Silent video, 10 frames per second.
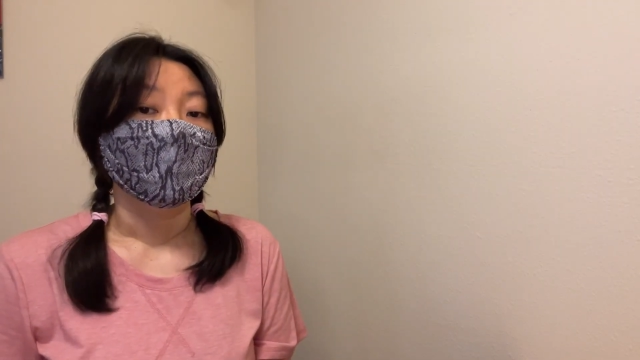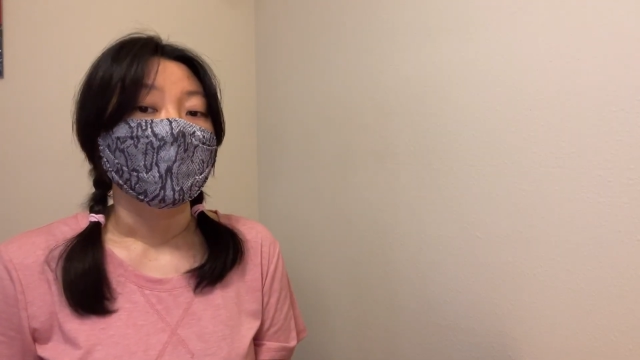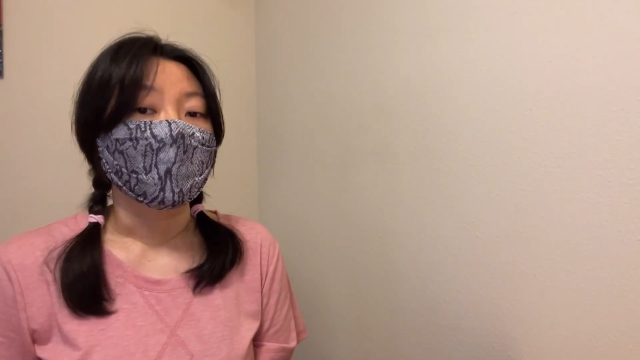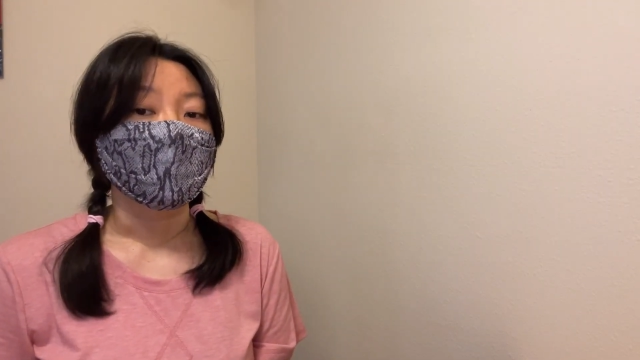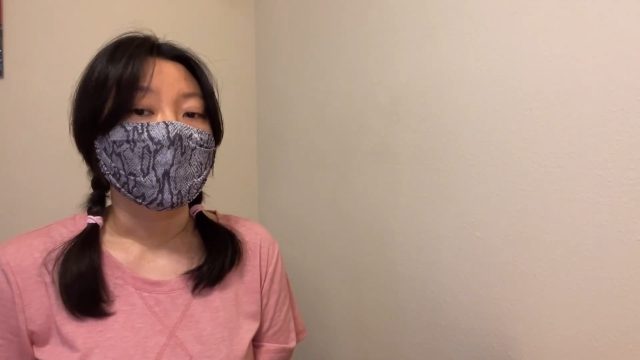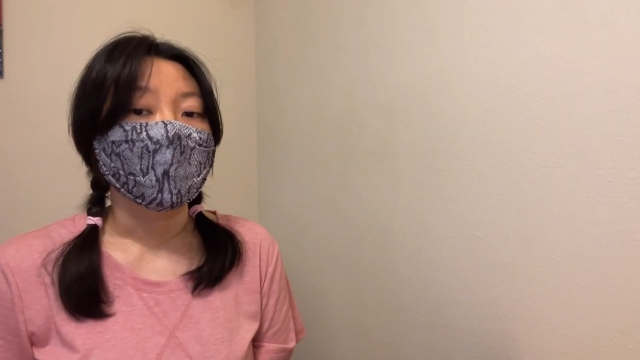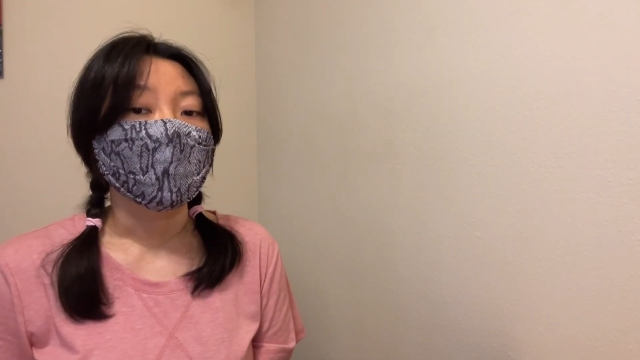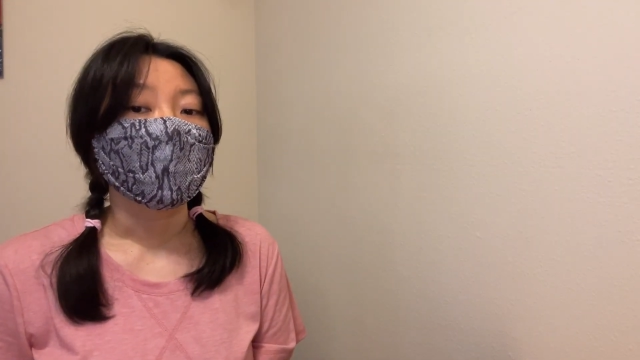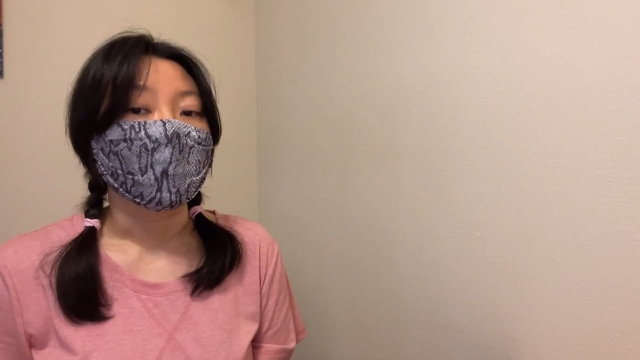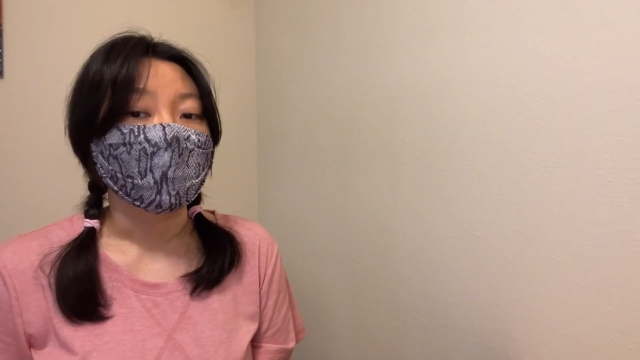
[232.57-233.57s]
If you know
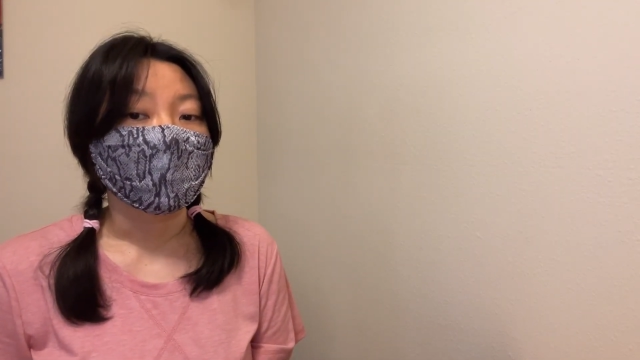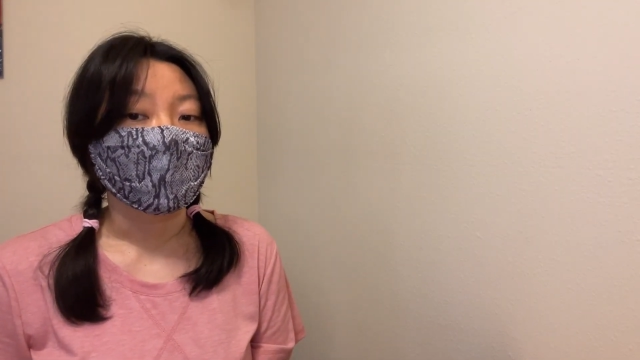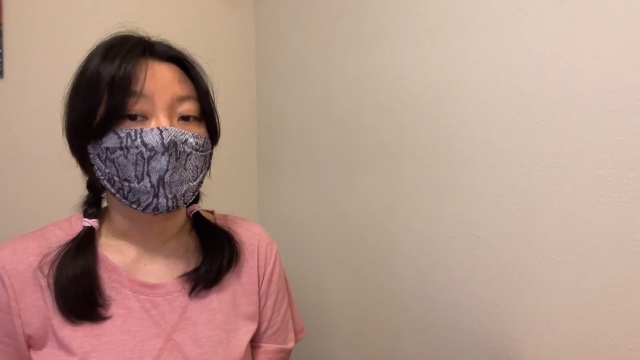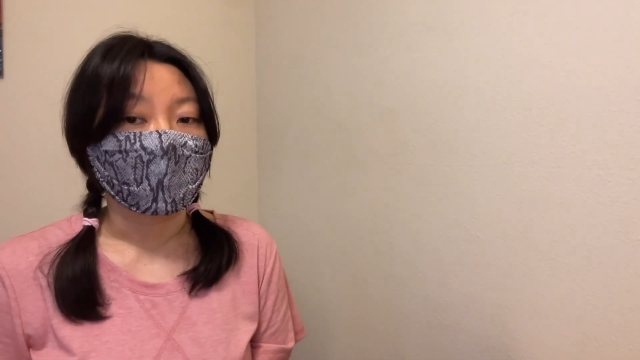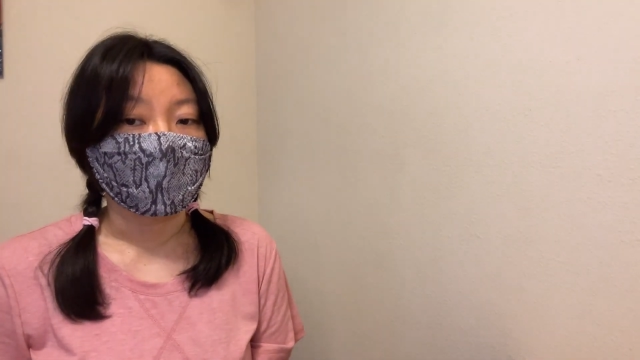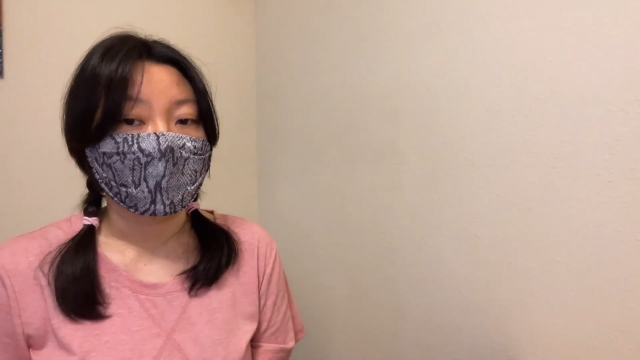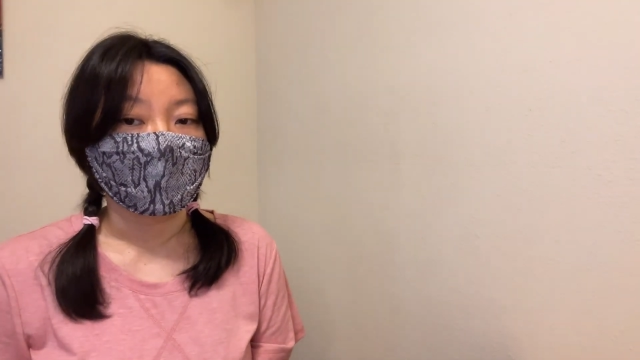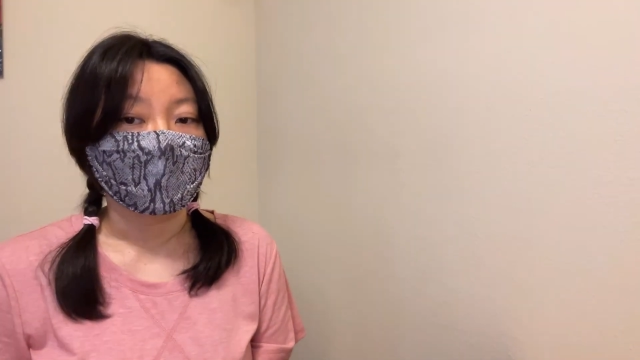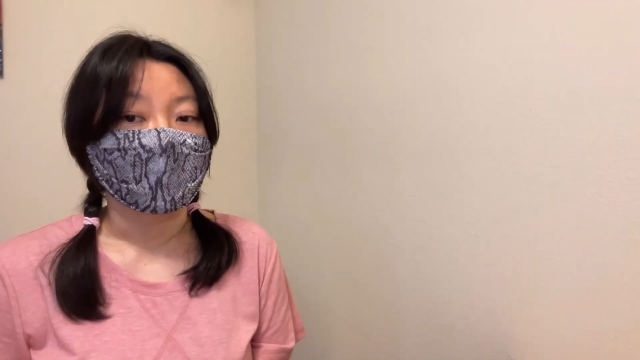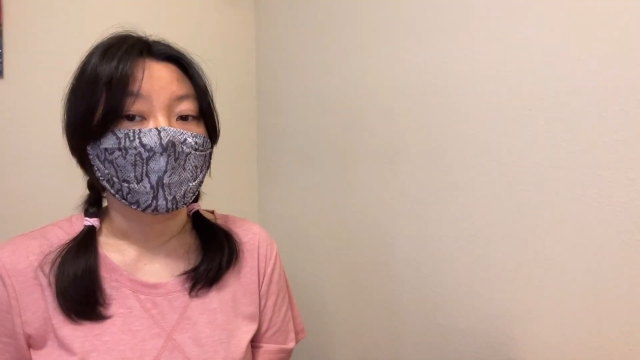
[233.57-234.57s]
a different way
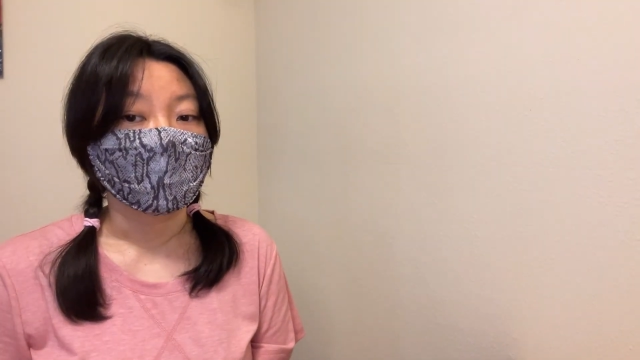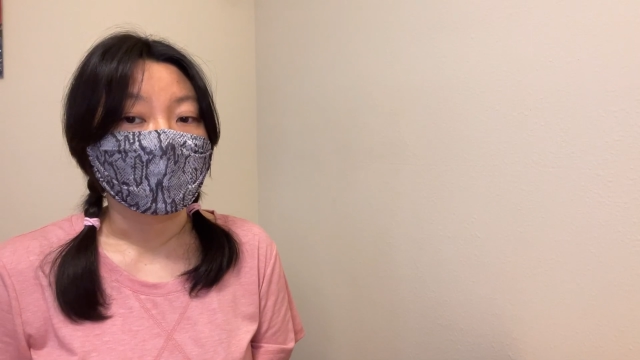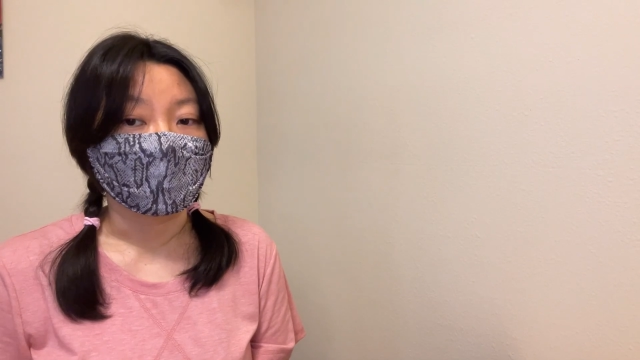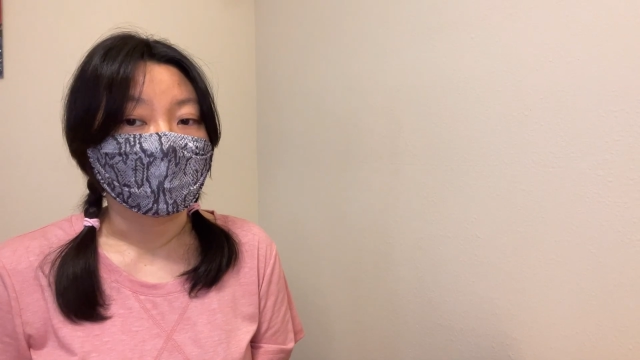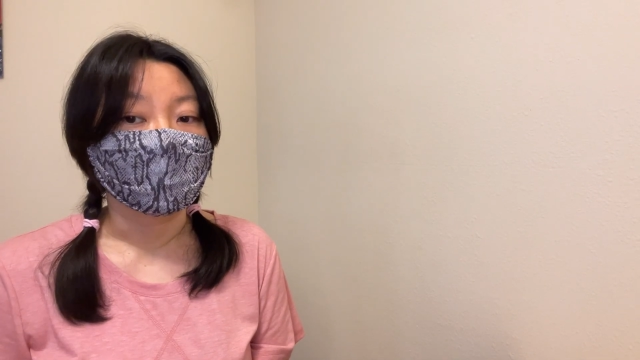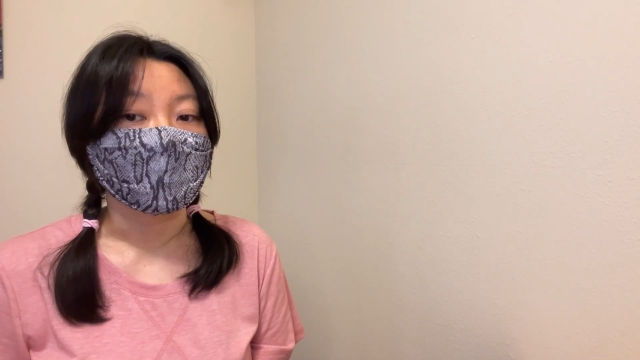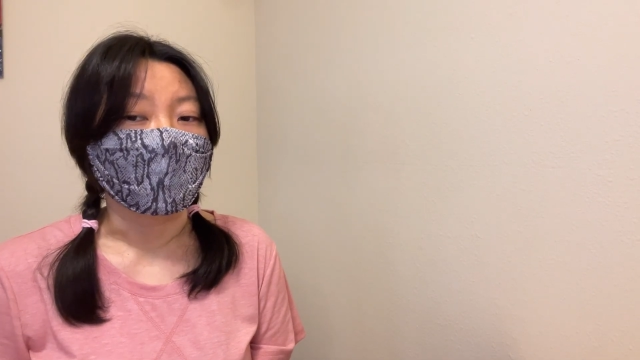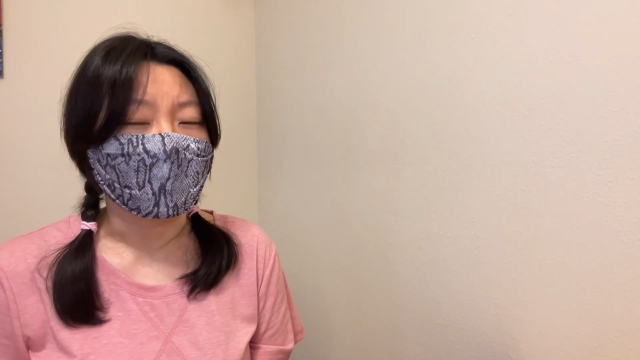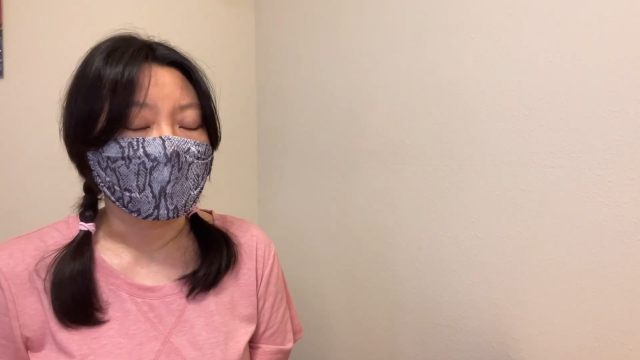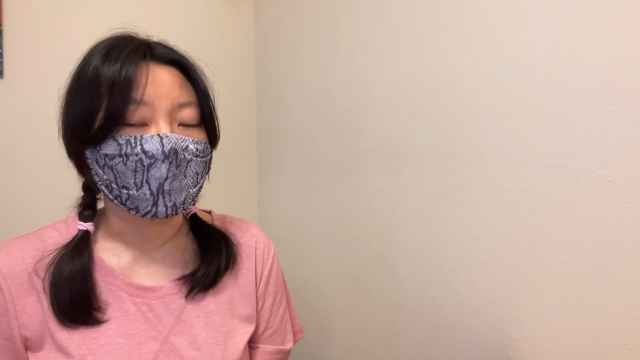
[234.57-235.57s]
that you can use
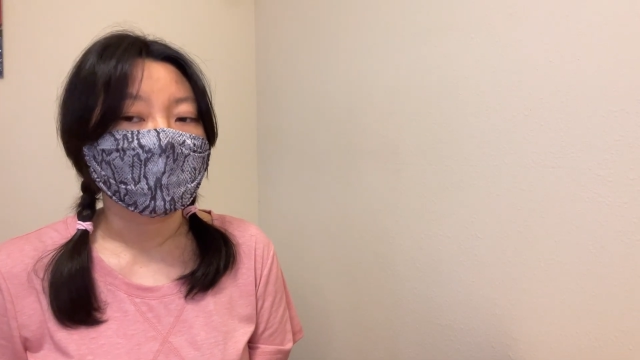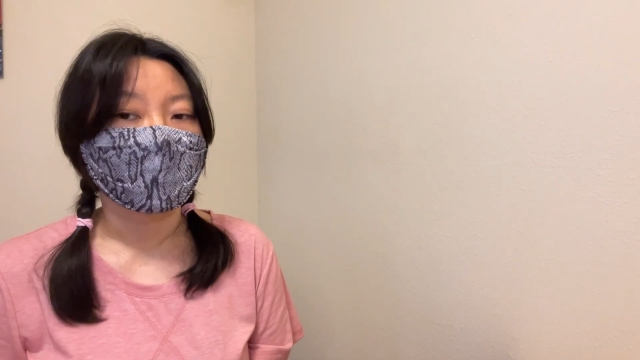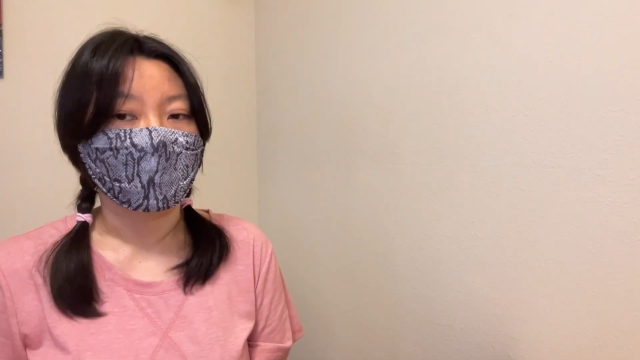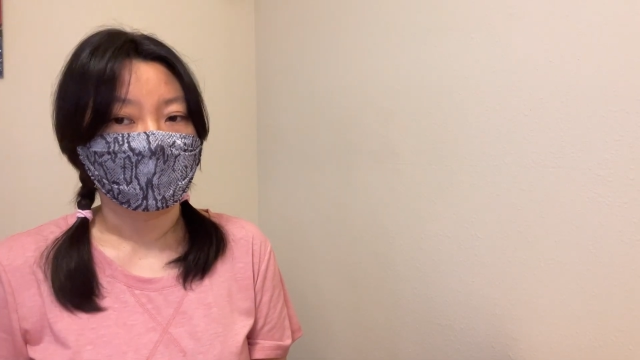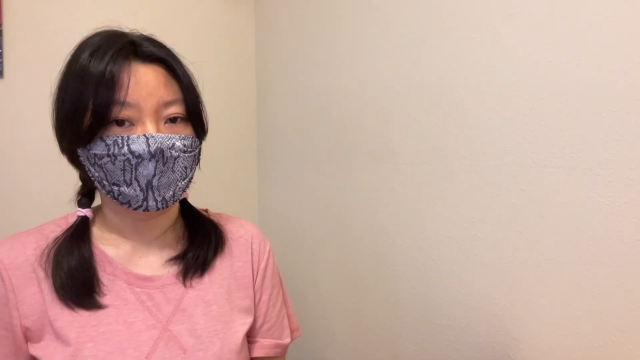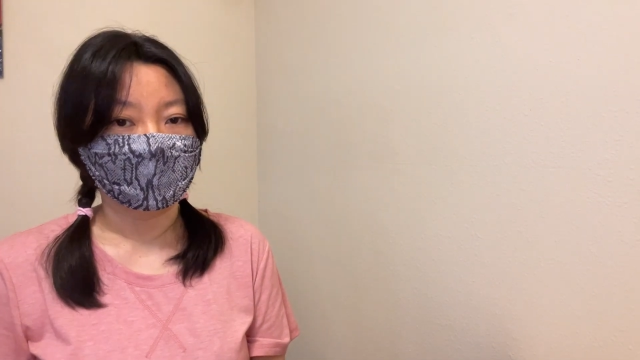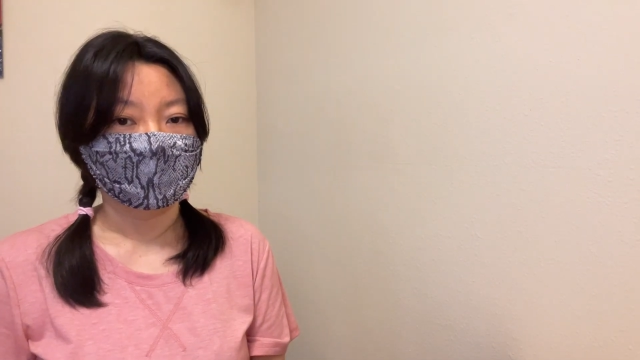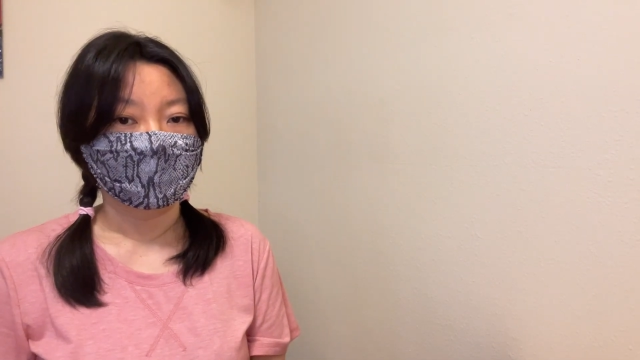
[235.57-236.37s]
a lot of coins,